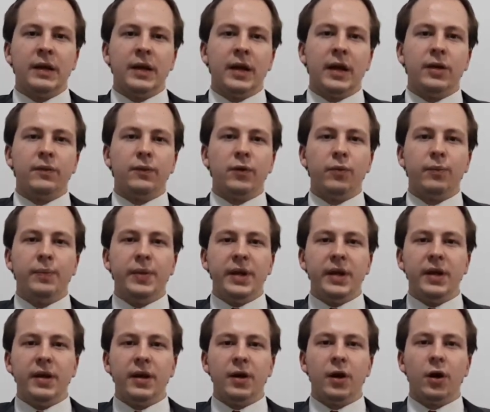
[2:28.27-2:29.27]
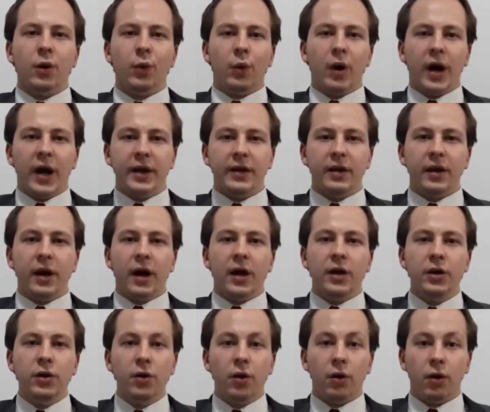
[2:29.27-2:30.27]
it will be quite
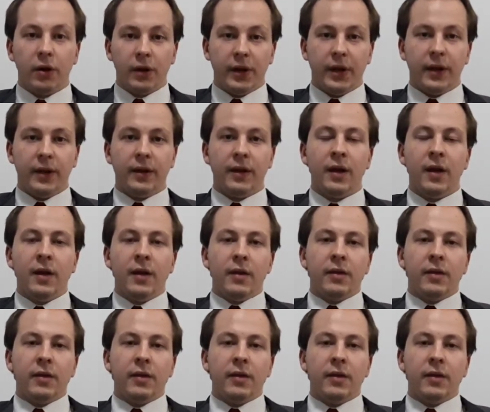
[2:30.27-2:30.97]
annoying.